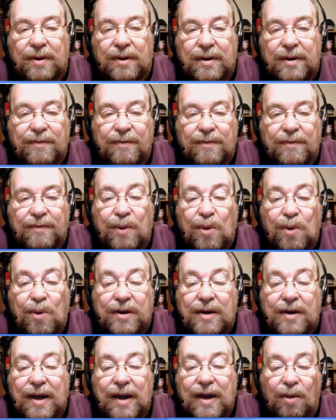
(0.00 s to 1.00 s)
if we
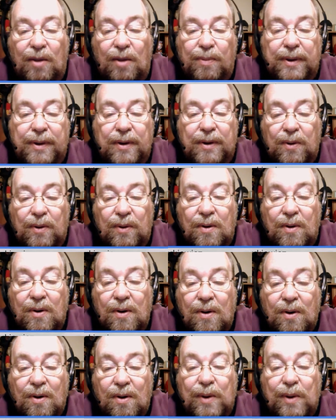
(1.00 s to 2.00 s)
want to help you,
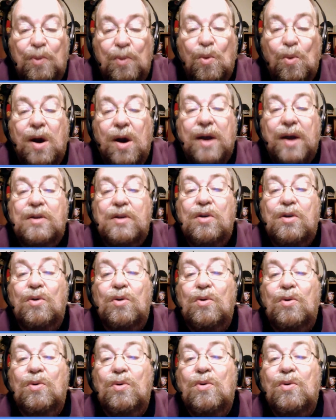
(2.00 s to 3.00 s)
or we want
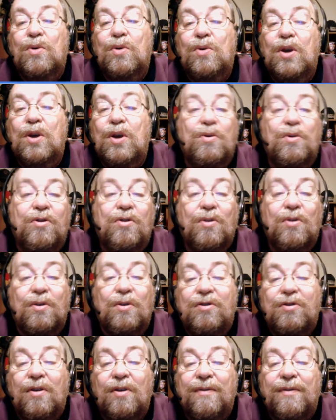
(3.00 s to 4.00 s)
to use your
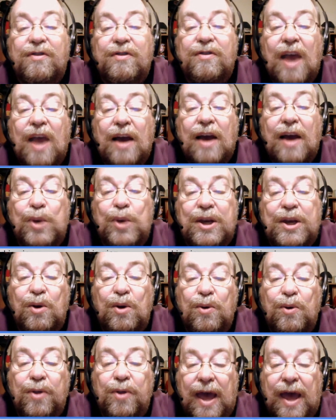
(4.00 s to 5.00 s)
service, how do we
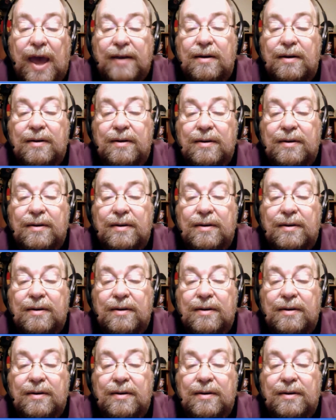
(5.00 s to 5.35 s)
do that?